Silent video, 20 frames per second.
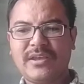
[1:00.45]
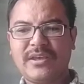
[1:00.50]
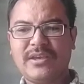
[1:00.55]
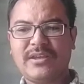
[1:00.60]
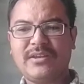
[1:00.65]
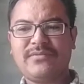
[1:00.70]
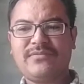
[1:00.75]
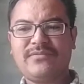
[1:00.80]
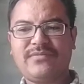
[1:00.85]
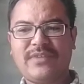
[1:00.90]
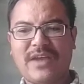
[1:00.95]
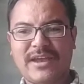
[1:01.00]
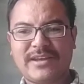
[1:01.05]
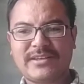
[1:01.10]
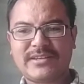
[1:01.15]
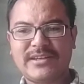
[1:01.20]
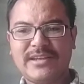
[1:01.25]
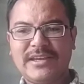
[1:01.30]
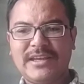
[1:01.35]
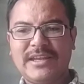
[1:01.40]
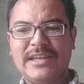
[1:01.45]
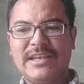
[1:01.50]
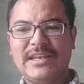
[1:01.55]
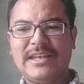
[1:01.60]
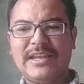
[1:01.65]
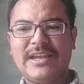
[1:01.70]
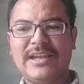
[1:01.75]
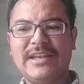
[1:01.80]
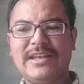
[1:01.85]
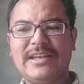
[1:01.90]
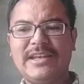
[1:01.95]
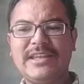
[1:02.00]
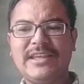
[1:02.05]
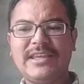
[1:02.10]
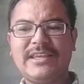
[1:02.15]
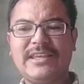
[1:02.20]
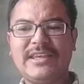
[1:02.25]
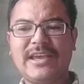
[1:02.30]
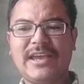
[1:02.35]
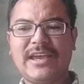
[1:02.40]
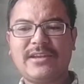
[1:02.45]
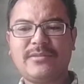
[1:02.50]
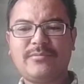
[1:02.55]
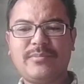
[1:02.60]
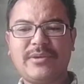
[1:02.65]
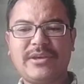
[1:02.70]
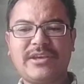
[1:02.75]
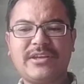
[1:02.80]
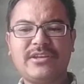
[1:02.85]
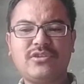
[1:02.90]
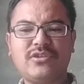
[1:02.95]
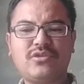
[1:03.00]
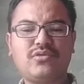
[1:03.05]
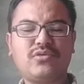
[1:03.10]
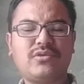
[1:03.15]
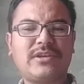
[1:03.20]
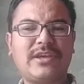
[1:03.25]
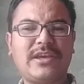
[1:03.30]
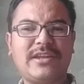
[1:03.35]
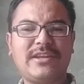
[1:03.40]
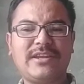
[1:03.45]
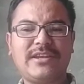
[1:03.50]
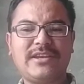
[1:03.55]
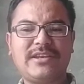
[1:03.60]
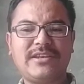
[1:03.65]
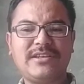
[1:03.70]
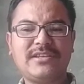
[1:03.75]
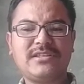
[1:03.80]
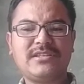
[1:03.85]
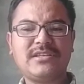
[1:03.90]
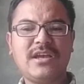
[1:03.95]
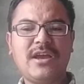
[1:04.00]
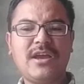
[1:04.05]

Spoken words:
In fact, lately he had begun to carry his